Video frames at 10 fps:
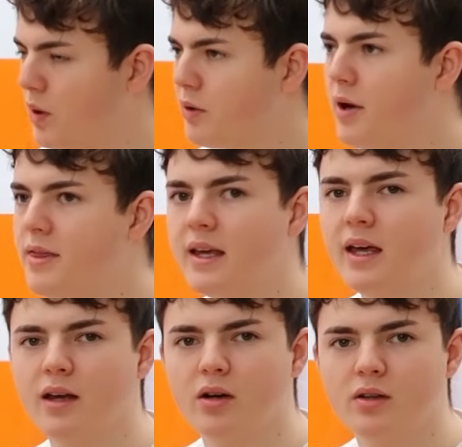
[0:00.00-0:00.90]
whether I
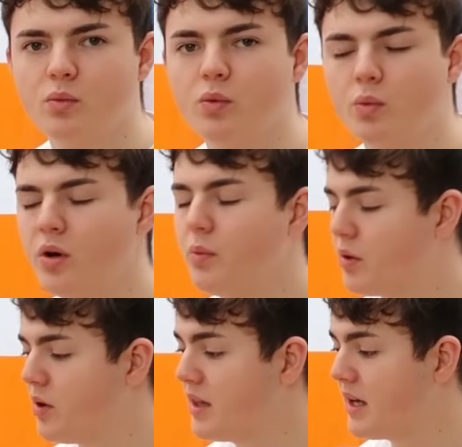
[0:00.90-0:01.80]
think
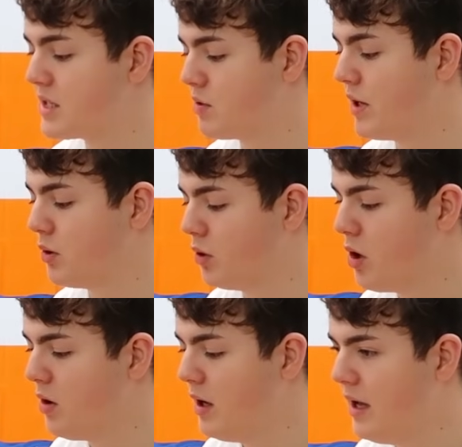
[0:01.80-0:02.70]
it's a red or
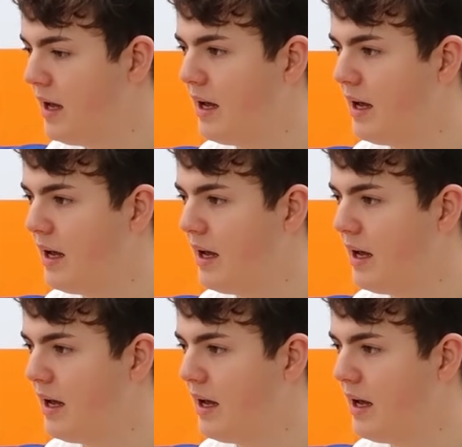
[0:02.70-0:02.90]
not,